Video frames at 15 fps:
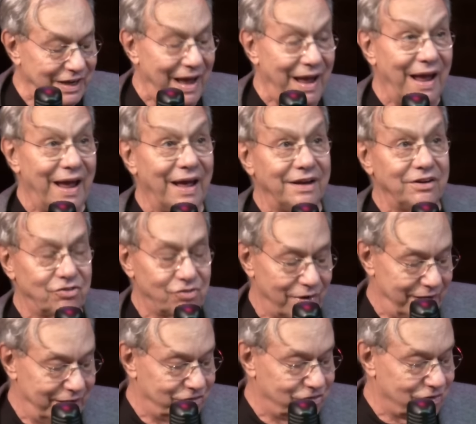to hand
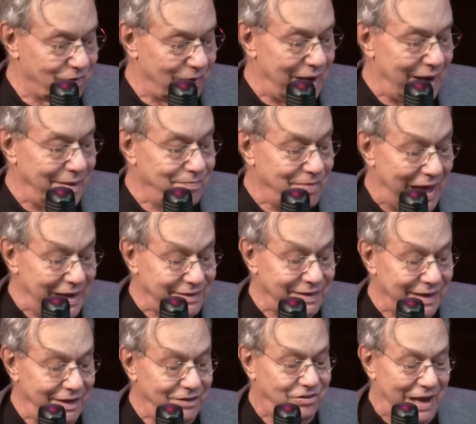transcribe that
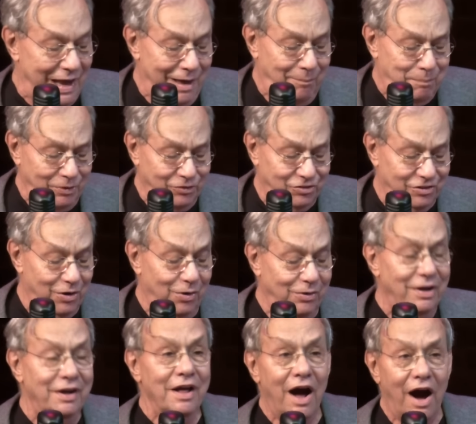day's
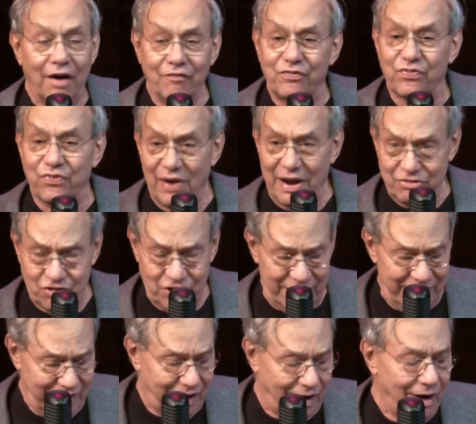episode of Fresh
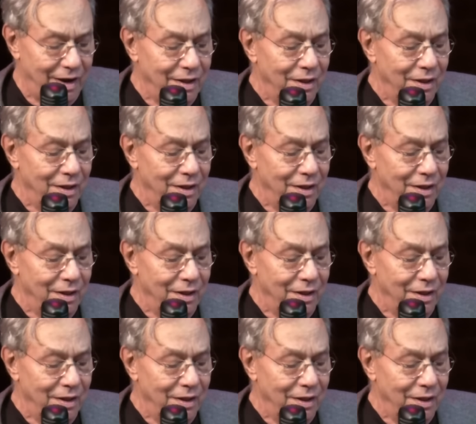Air,